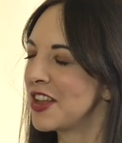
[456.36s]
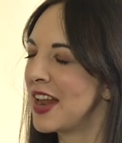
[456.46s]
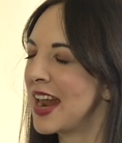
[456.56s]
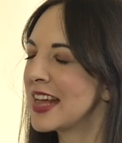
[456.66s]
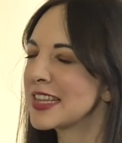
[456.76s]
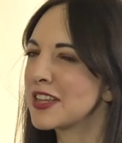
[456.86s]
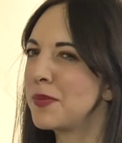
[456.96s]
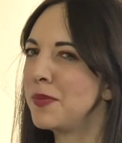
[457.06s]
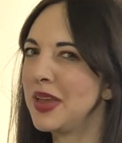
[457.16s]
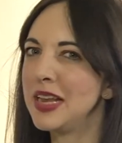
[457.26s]
let us
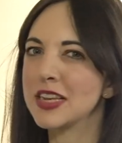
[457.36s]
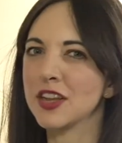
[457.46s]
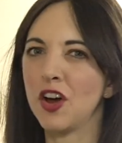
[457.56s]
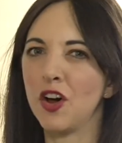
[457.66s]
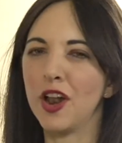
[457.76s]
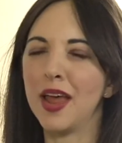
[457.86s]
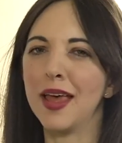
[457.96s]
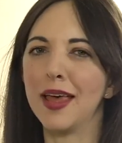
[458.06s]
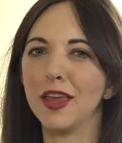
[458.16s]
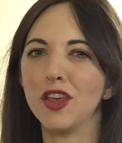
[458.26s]
meet on
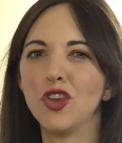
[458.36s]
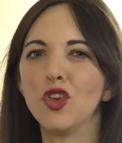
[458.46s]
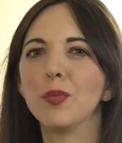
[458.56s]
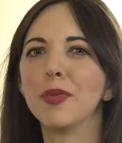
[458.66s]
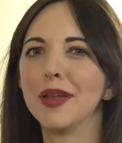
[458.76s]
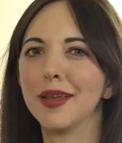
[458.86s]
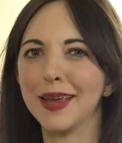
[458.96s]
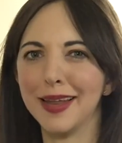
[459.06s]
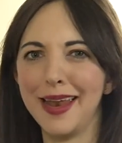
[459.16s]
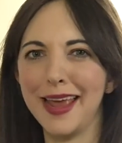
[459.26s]
a human
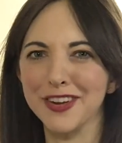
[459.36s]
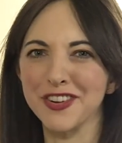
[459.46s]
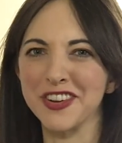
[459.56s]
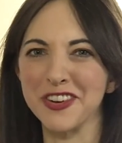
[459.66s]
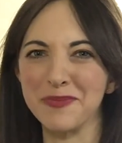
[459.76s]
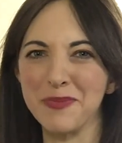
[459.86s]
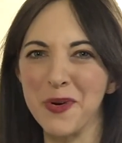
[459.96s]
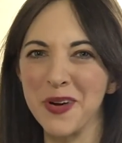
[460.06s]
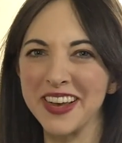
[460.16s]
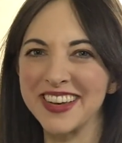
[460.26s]
connection
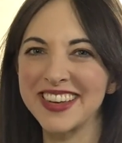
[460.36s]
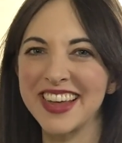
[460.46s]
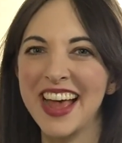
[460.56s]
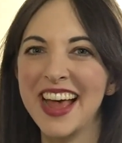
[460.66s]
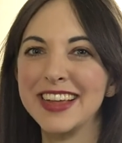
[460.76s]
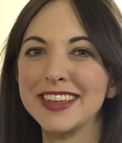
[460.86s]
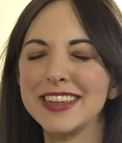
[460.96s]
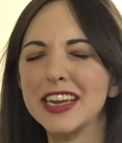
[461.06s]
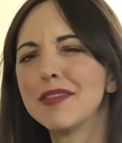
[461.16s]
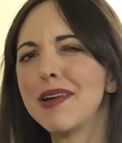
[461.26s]
point.
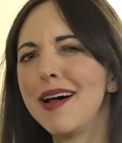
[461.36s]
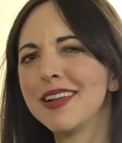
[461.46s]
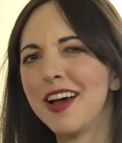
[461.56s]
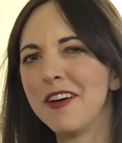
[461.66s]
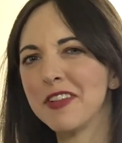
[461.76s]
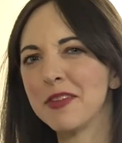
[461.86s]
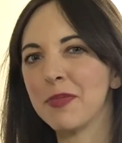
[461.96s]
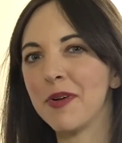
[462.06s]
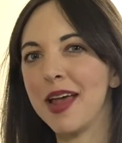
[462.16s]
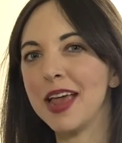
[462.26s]
Stick around after the
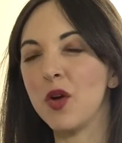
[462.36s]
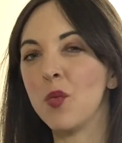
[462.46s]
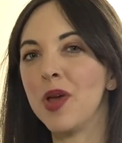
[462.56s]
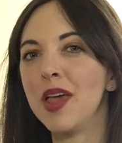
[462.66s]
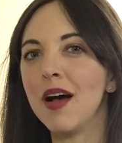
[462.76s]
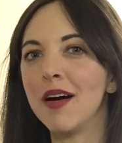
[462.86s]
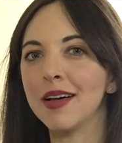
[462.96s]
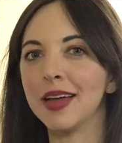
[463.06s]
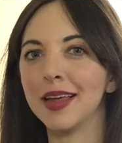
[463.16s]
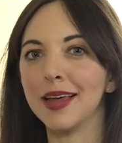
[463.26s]
break. We are
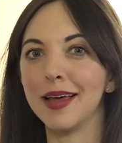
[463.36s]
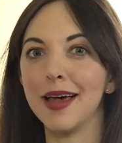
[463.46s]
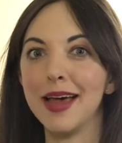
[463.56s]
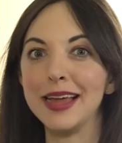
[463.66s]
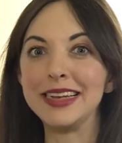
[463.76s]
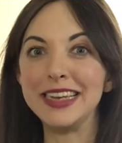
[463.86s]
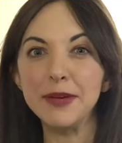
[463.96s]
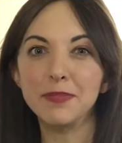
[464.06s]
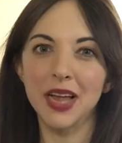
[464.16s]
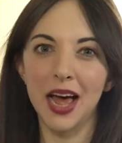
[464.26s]
going to
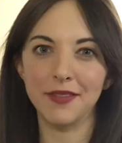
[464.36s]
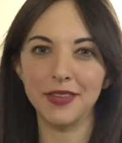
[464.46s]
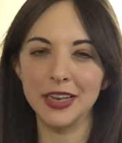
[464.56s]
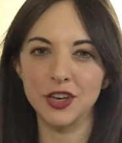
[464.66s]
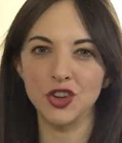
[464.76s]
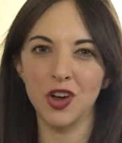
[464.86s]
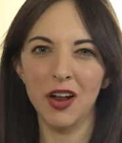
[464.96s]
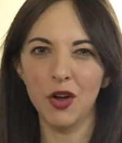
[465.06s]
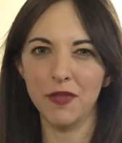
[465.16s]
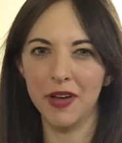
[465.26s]
deep dive into how
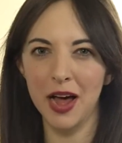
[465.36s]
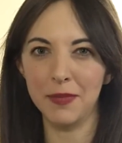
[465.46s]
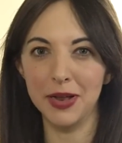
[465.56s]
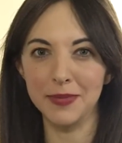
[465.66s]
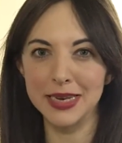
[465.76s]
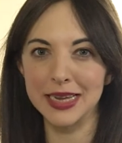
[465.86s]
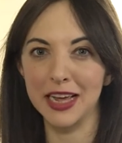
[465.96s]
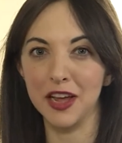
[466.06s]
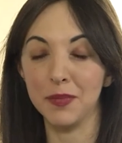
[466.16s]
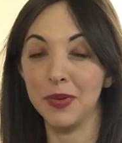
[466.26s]
to overcome
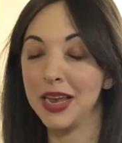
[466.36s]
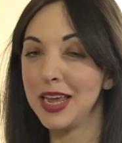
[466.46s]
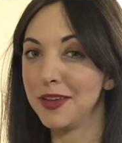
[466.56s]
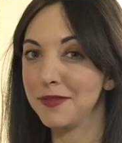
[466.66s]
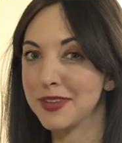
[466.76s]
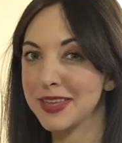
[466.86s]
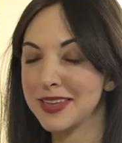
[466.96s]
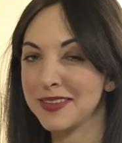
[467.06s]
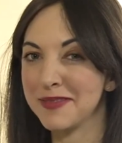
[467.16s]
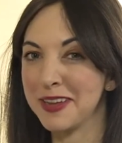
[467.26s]
limiting
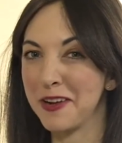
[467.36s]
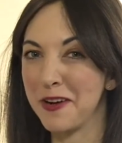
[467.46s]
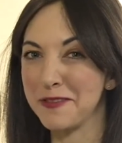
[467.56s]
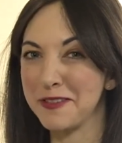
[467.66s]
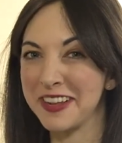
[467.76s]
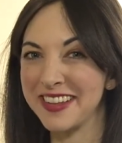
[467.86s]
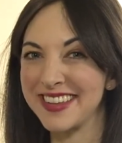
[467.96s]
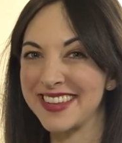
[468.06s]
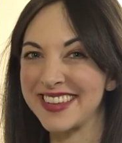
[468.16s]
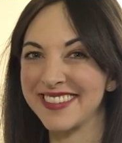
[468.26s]
beliefs and confidence.